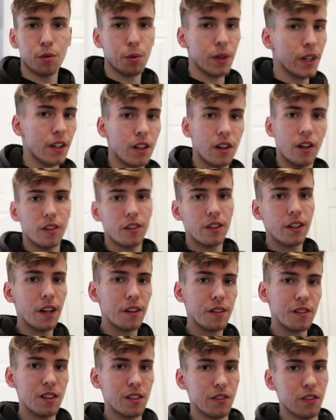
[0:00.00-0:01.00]
Sweet guys, so
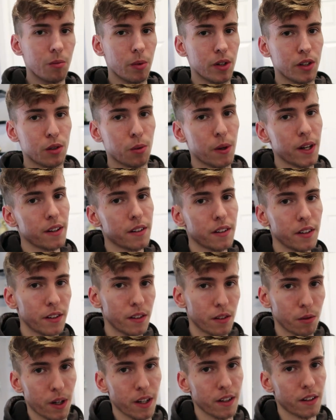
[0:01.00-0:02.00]
that's it for my
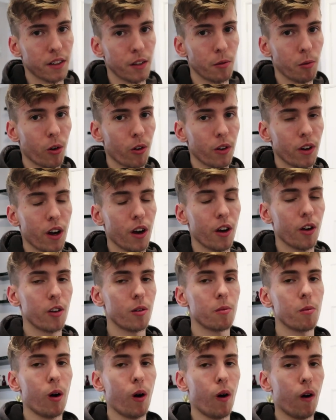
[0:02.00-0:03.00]
2021
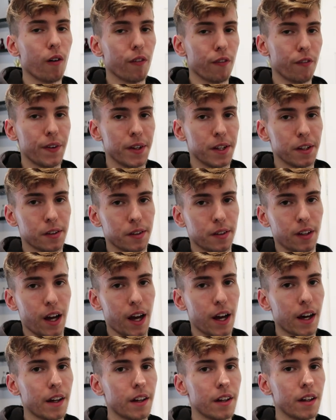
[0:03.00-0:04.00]
home office
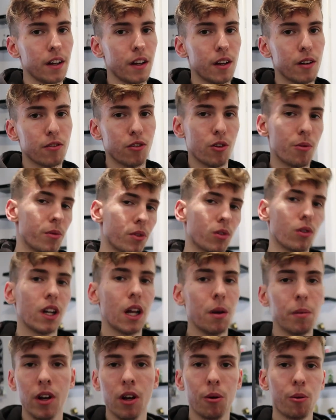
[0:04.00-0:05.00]
and room tour.
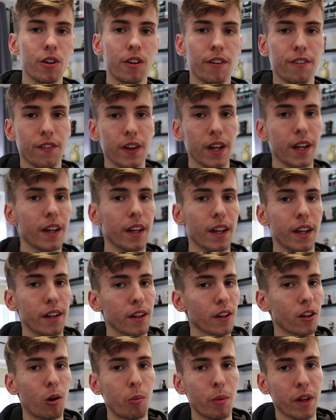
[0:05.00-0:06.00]
Let me know what you think in
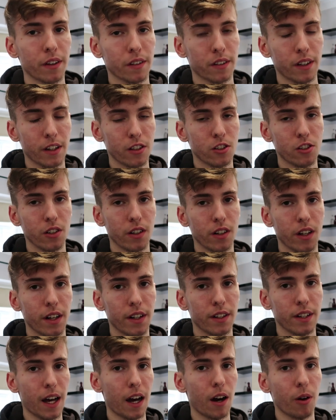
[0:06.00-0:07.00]
the comment section
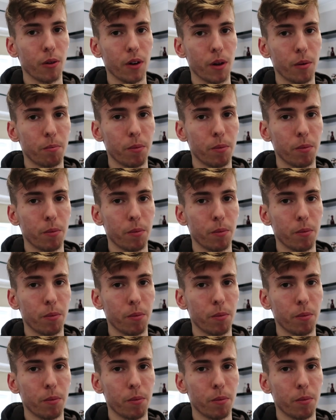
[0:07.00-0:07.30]
down